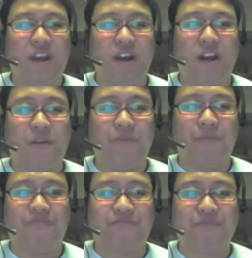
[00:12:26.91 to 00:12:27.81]

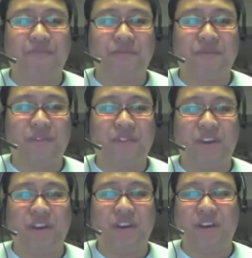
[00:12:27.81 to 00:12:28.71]
Then
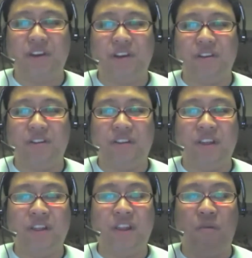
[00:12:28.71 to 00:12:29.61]

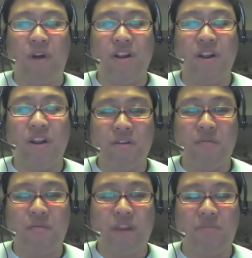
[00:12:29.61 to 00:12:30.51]
they won another
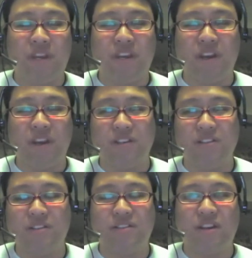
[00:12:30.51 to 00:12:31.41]
bid
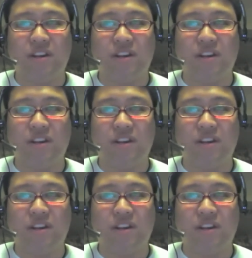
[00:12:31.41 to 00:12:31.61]
because